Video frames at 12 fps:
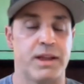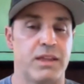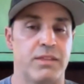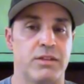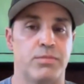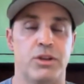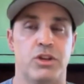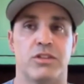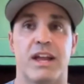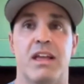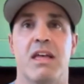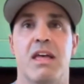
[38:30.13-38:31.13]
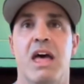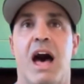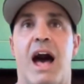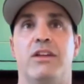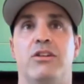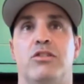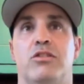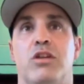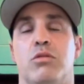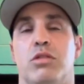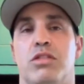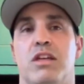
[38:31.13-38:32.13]
in these pitches. I just
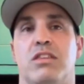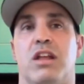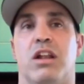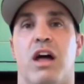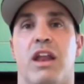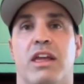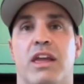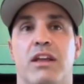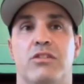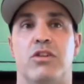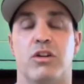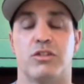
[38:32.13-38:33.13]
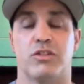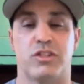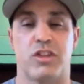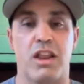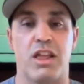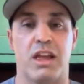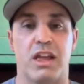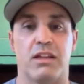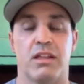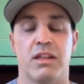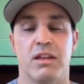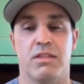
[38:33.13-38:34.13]
don't think that a lot of kids are
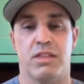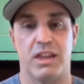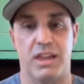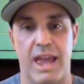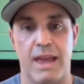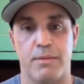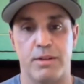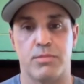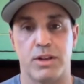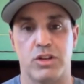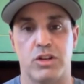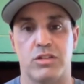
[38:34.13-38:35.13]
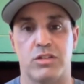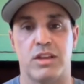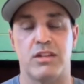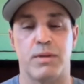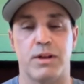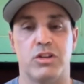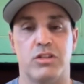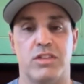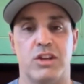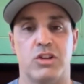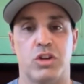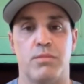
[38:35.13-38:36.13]
studying the game as much as
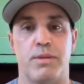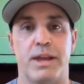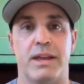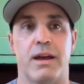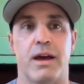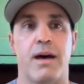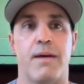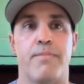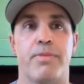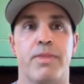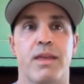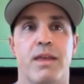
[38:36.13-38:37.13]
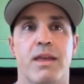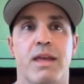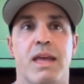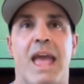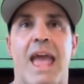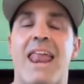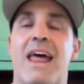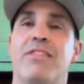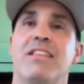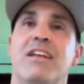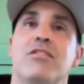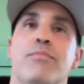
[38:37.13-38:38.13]
they should be. And I
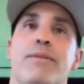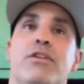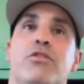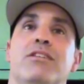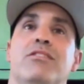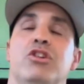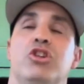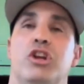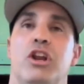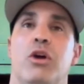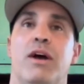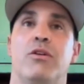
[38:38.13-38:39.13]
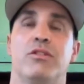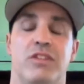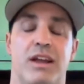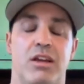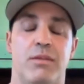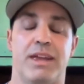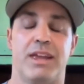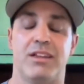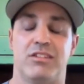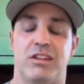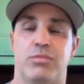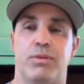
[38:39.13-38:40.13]
think that's a big transition. I tell my
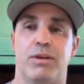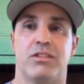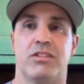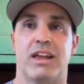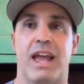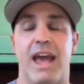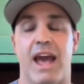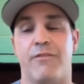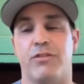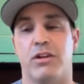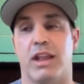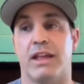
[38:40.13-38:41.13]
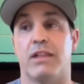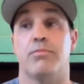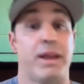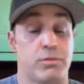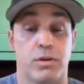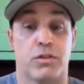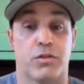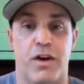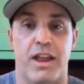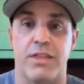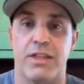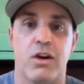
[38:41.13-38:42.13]
kids this because like, hey, after like baseball's
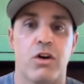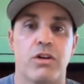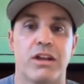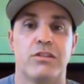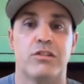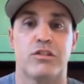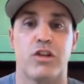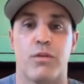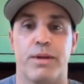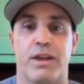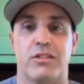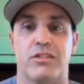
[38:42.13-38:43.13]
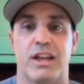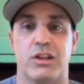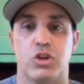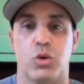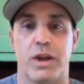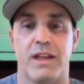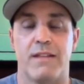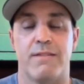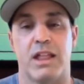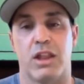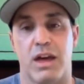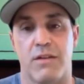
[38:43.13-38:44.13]
fun. I think all kids start because they enjoy it,
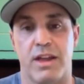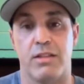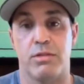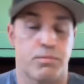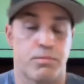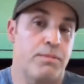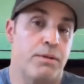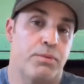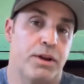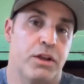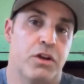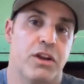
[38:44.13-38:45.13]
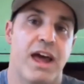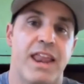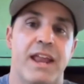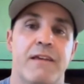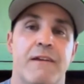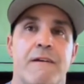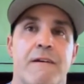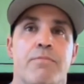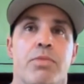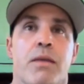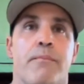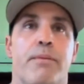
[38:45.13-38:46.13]
they love it, they're probably pretty good at it.
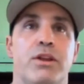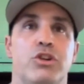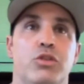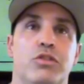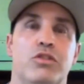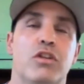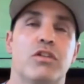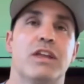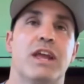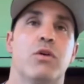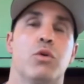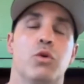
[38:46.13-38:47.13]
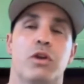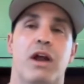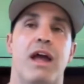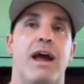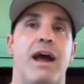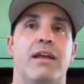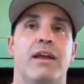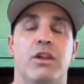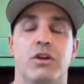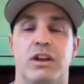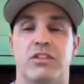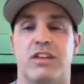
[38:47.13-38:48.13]
But as you start to get older, I kind
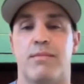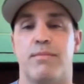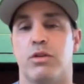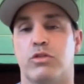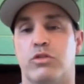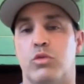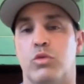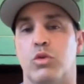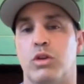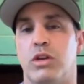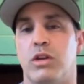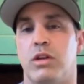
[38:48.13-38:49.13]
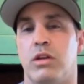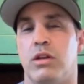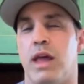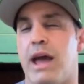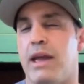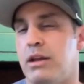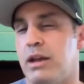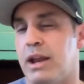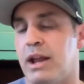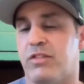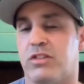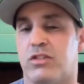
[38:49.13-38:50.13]
of look at it as like middle school. You now you kind of
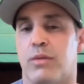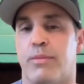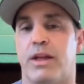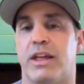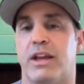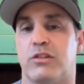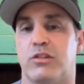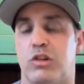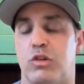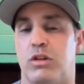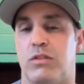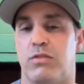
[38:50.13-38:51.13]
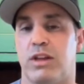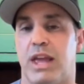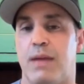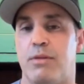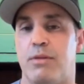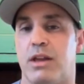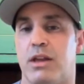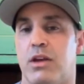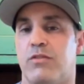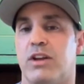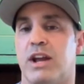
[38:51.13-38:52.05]
have to start being like a student of the game. You have to